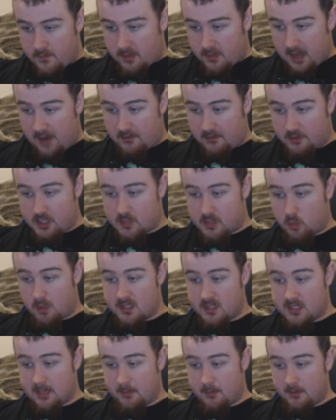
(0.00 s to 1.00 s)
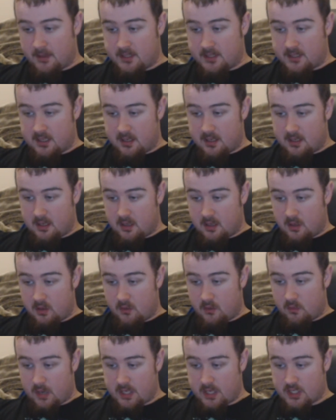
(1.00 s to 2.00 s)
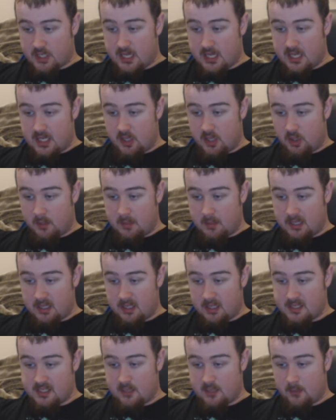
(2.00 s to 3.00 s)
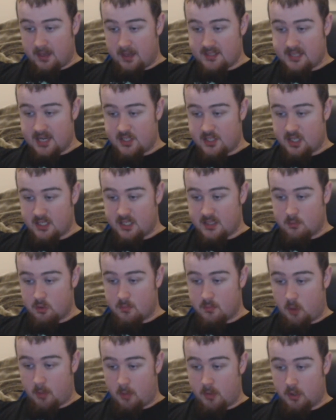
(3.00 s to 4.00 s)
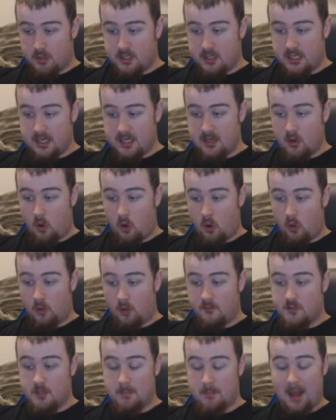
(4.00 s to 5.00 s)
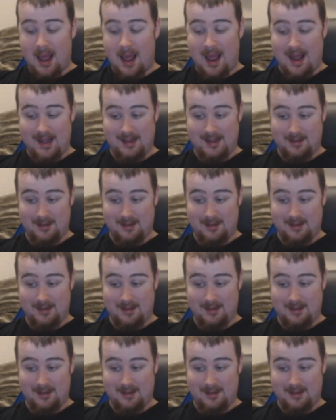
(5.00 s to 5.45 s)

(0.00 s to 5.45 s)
And for just one sip of this rich tea, you'll immediately see why Sencha is the most popular tea in all of Japan.